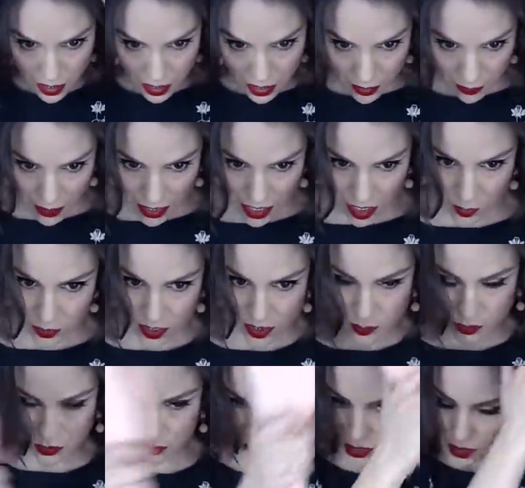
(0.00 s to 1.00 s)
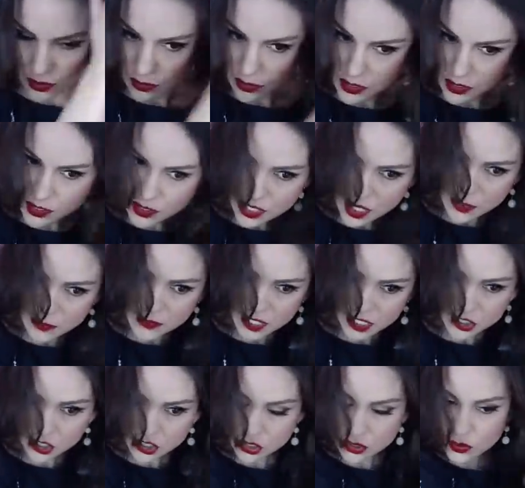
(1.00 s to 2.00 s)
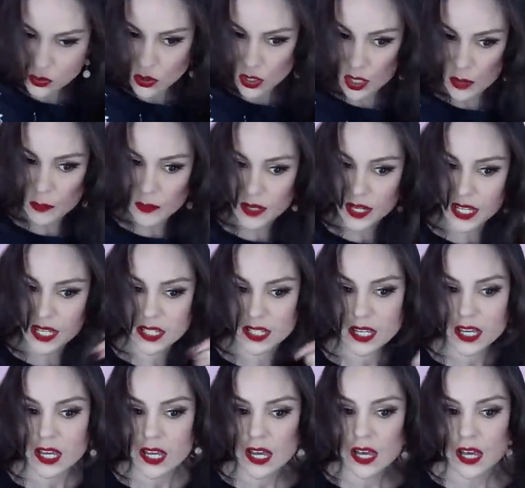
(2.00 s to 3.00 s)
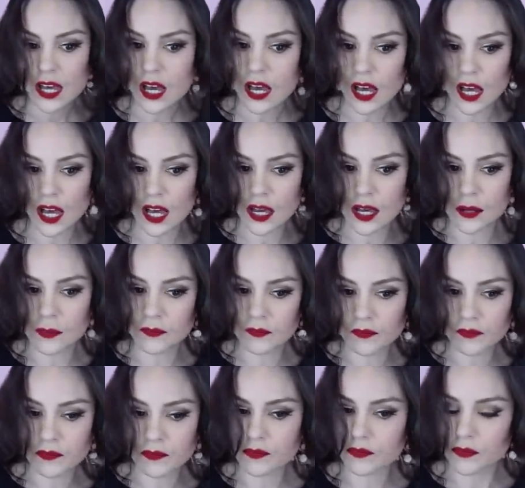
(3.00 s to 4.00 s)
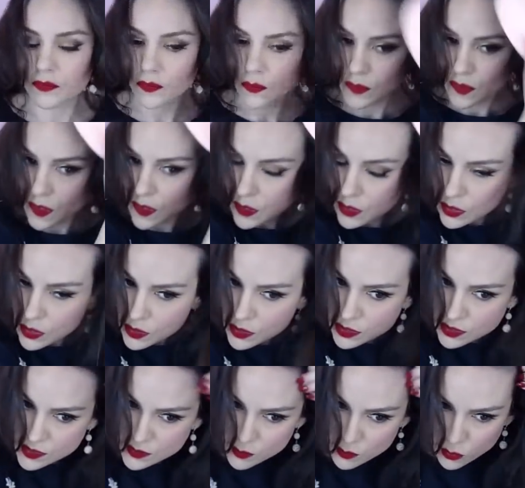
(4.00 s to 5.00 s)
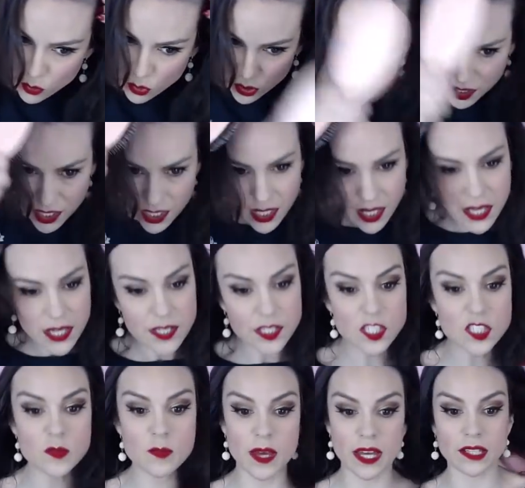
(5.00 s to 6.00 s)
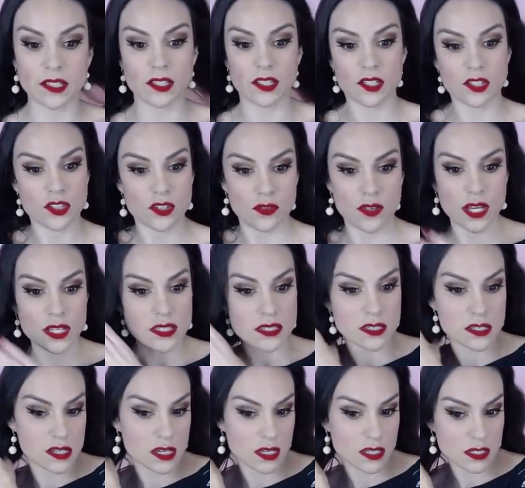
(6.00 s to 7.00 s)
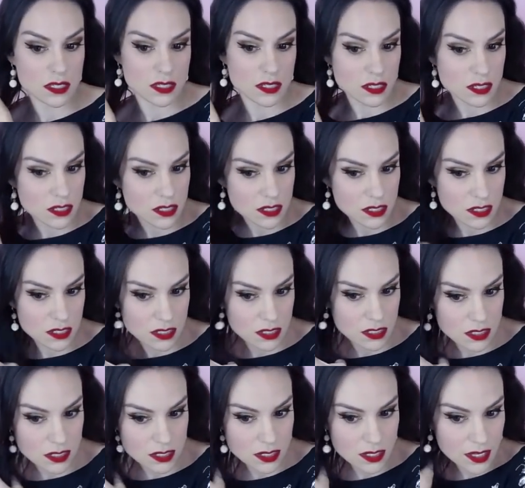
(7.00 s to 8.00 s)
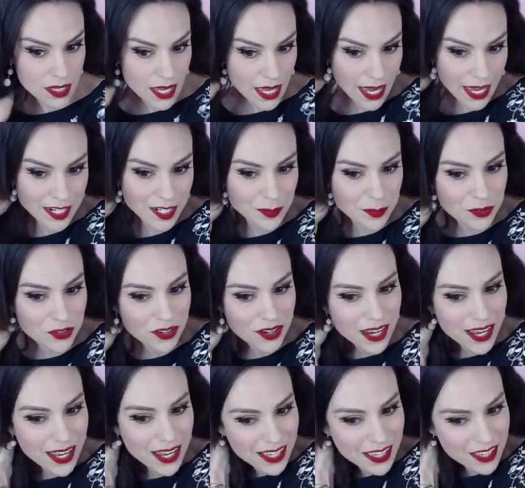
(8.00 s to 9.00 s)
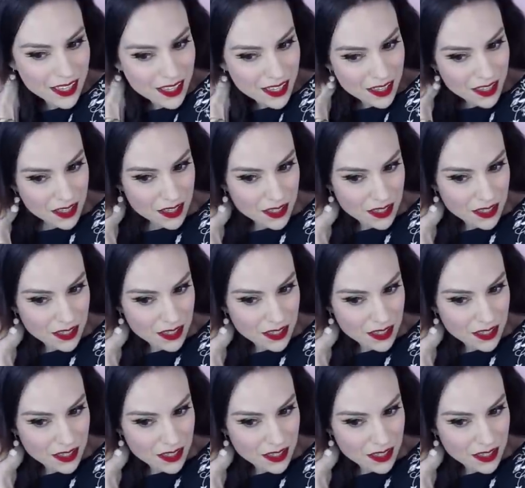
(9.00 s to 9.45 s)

How many pre-orders? I'm not sure, but more than I expected. So that's nice. Add a beret.